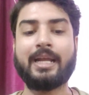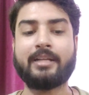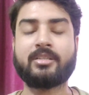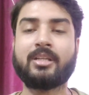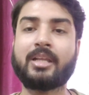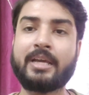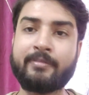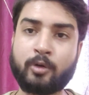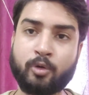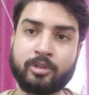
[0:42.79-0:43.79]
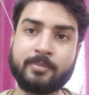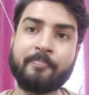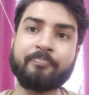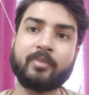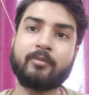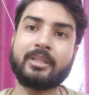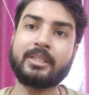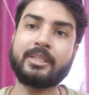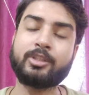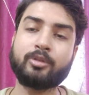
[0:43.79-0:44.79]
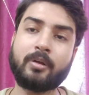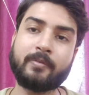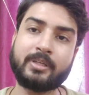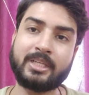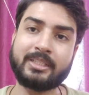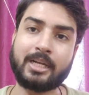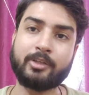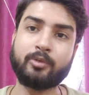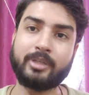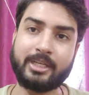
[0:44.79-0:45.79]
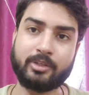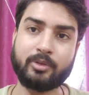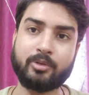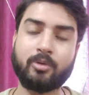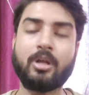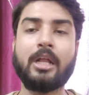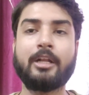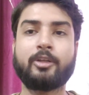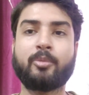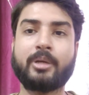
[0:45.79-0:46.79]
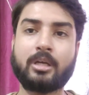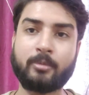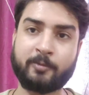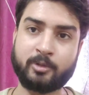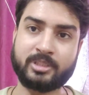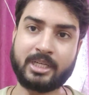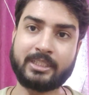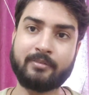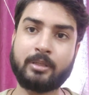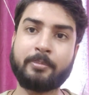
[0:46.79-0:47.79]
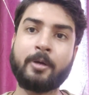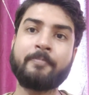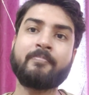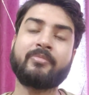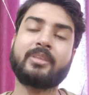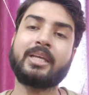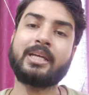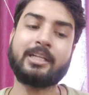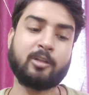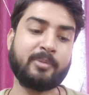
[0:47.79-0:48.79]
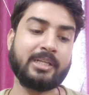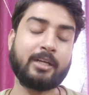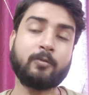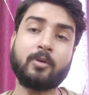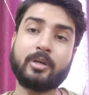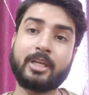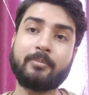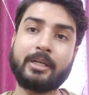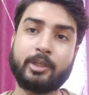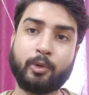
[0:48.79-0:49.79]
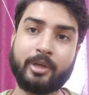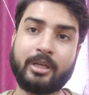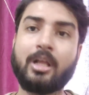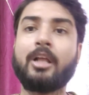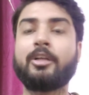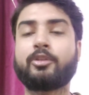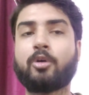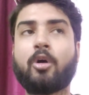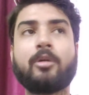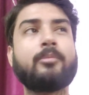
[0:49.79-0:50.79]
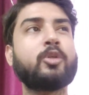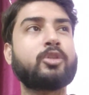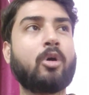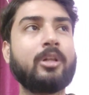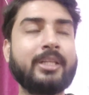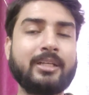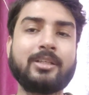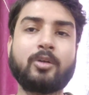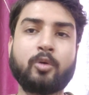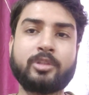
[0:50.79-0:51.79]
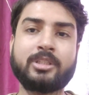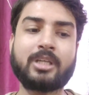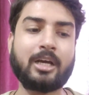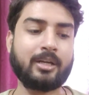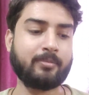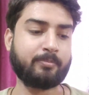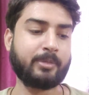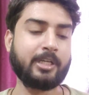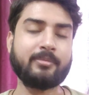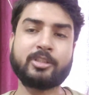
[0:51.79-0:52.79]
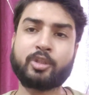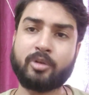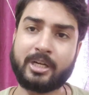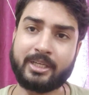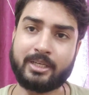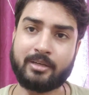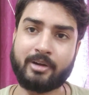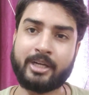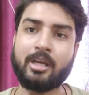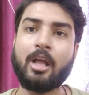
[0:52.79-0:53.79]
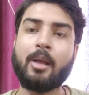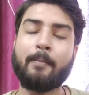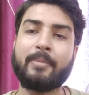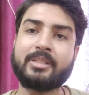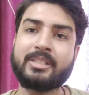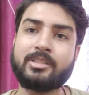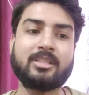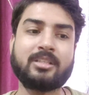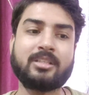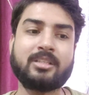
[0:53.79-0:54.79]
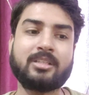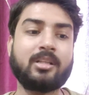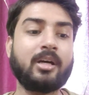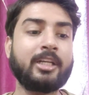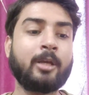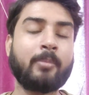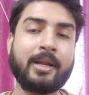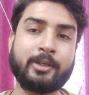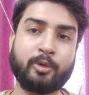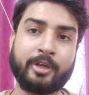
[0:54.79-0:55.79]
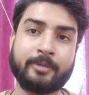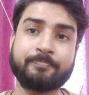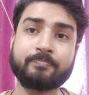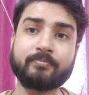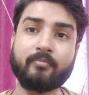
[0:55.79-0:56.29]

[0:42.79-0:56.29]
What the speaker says: It's a live course where they teach you everything that you need to know to become a full stack developer. It'll be like working by doing. So almost all the other courses are pretty much theoretical, right? But this course is learning by doing.